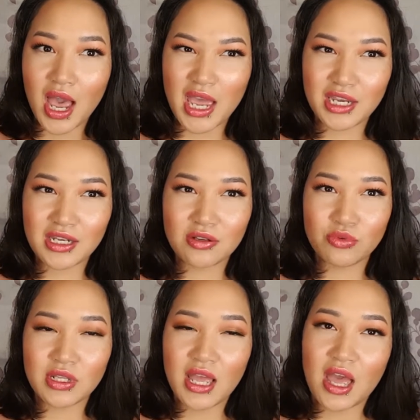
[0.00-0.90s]
I didn't
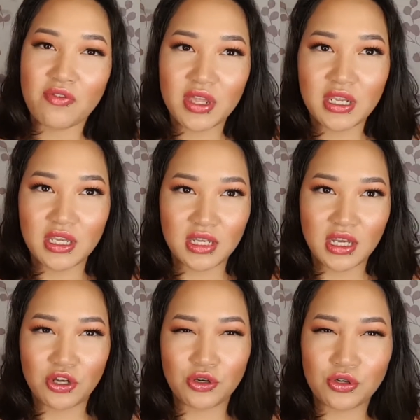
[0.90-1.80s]
really have any
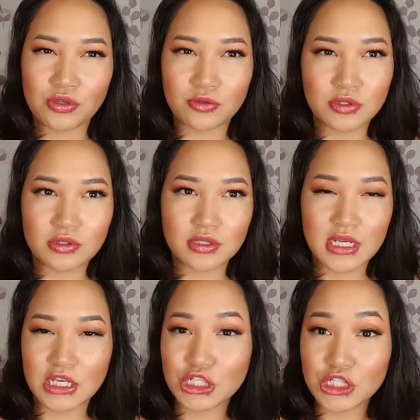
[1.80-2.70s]

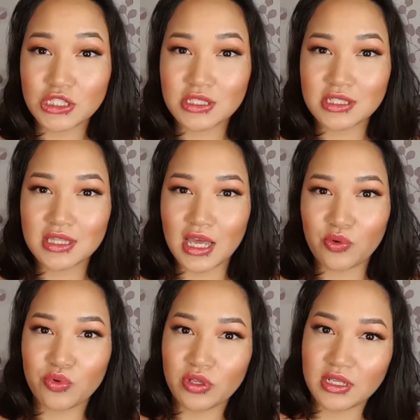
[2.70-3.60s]
irritations
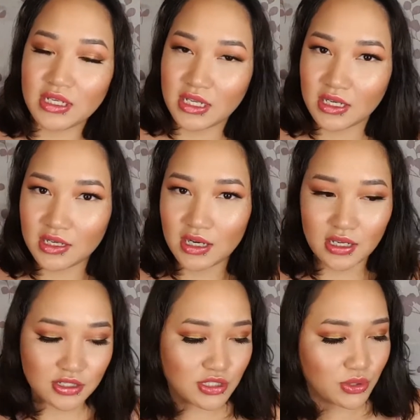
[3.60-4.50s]
that really needed
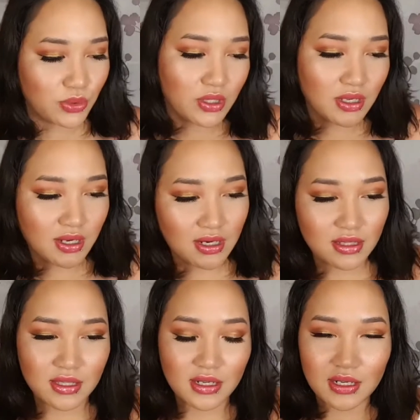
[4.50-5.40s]
like a soothing kind
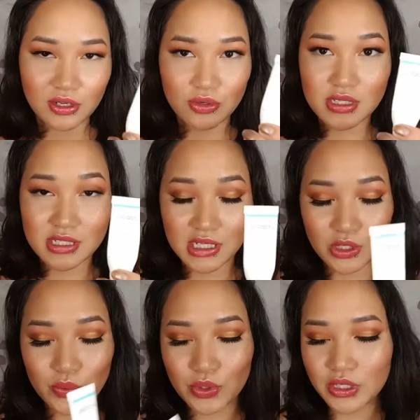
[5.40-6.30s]
of thing like green
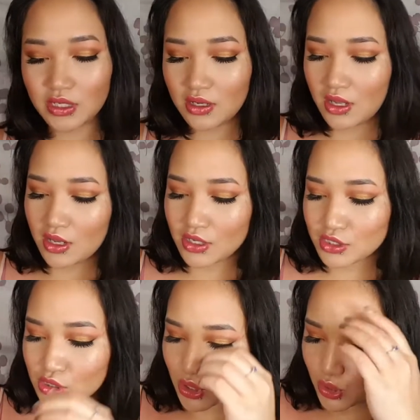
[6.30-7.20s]
tea would.
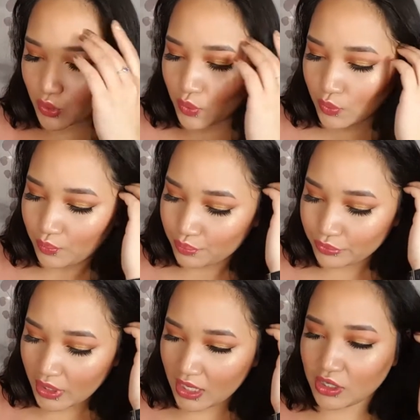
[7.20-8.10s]
So
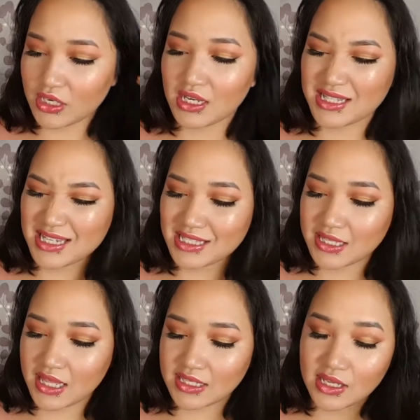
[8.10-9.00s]
I couldn't attest
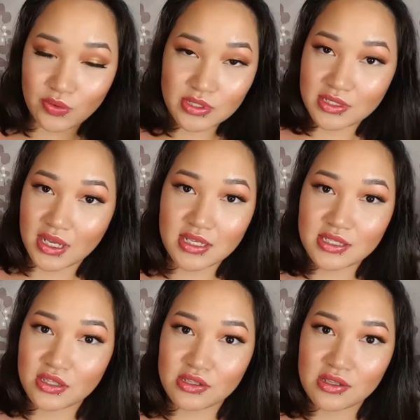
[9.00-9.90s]
to that. It was
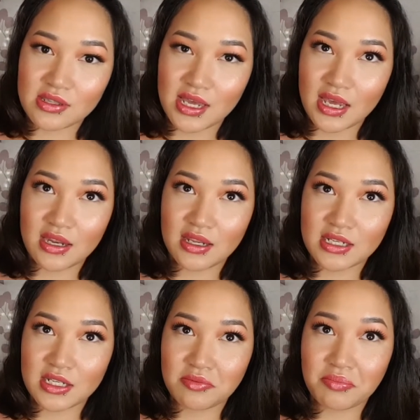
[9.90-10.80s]
nice. Other than that,
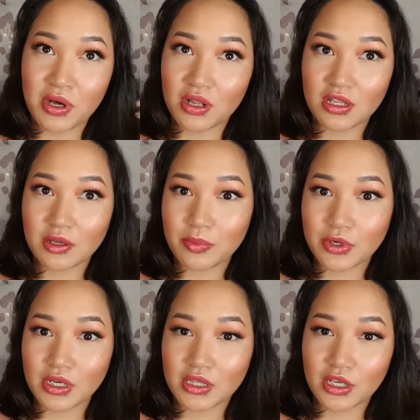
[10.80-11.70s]
it didn't ball up
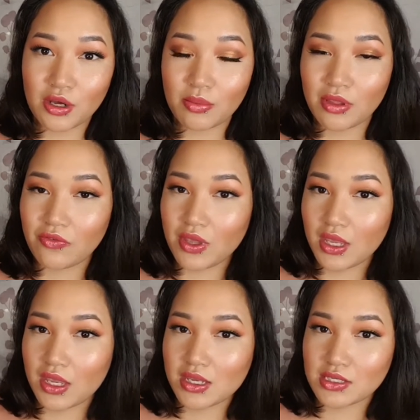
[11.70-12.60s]
or anything on my
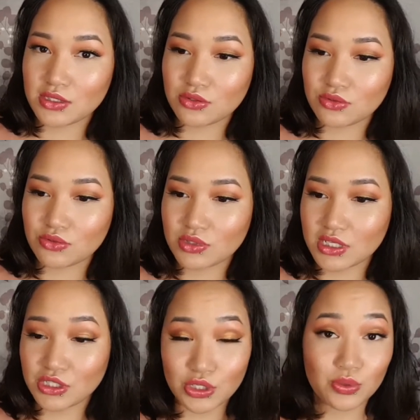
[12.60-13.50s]
face.
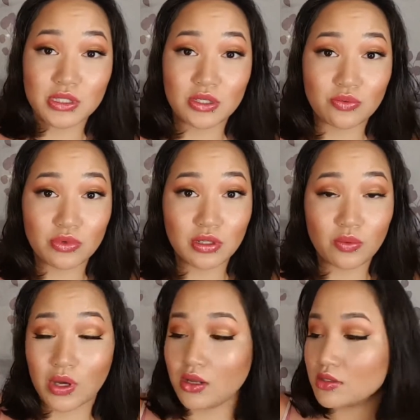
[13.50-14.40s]
It soaked in really
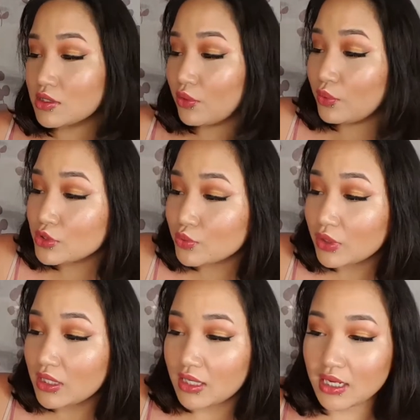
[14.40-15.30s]
well, so it was
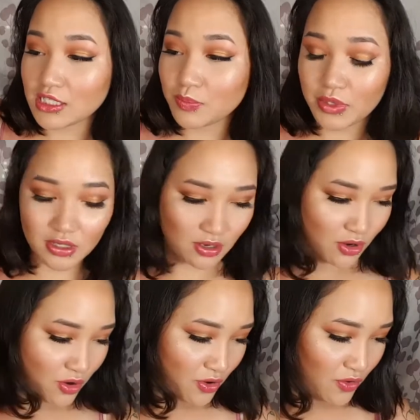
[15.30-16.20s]
really nice. But
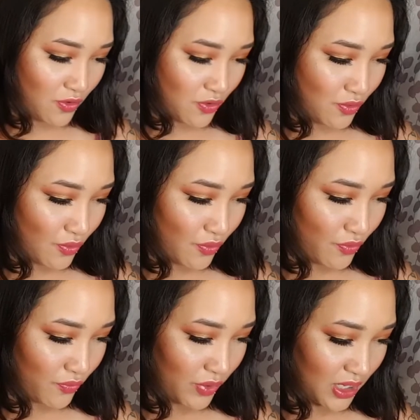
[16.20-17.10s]

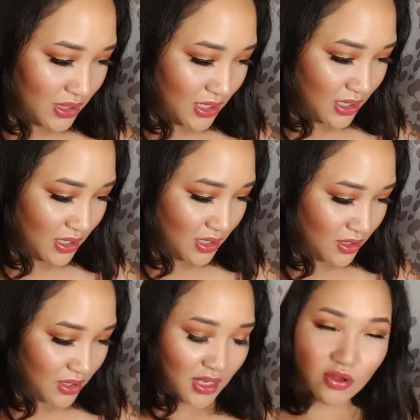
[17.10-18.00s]
I think,
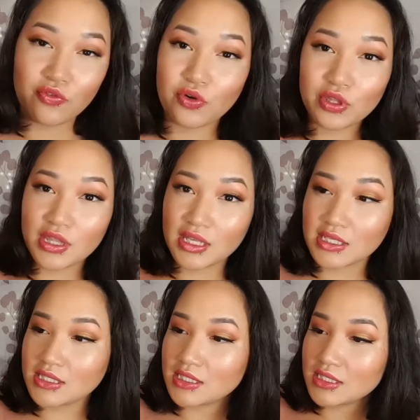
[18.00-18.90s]
yeah, for
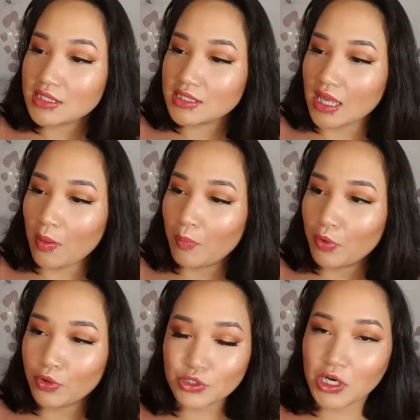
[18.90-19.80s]
this
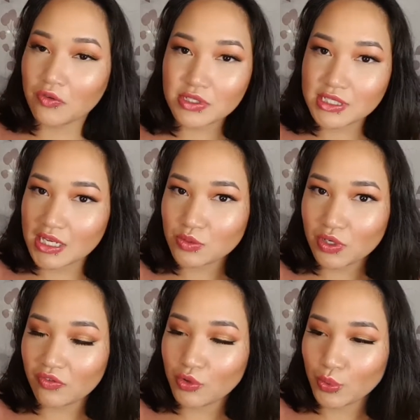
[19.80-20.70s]
sample travel size,
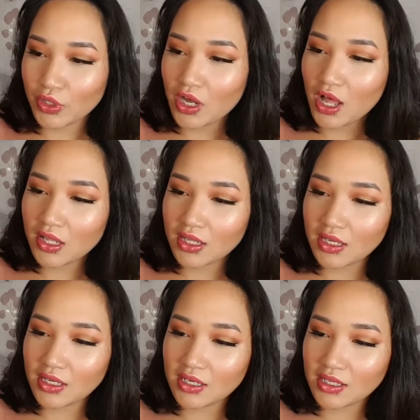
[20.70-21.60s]
whatever you want to call
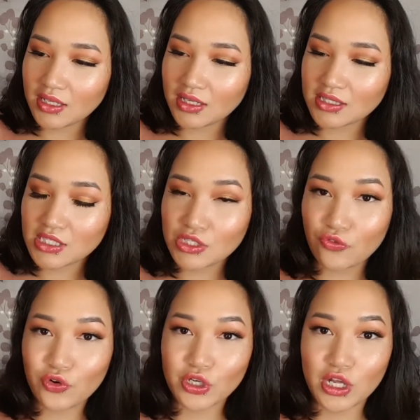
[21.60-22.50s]
it, it's
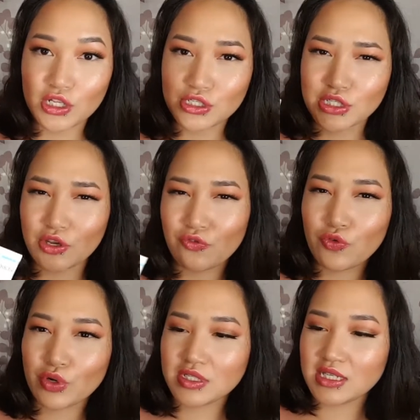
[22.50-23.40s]

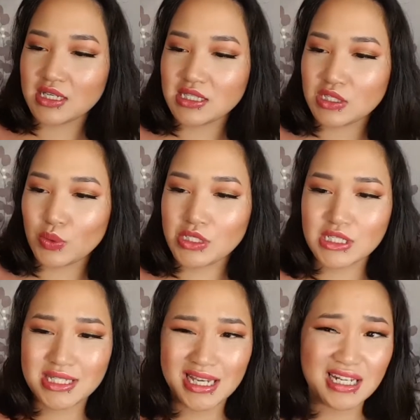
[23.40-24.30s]
$4.04, which
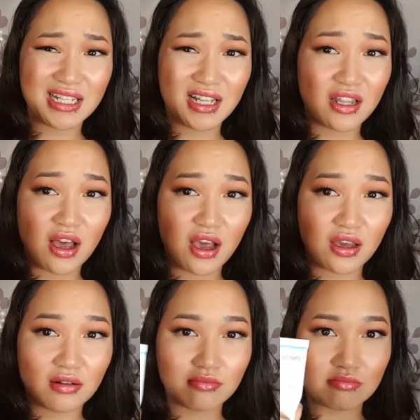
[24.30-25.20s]
is kind of a lot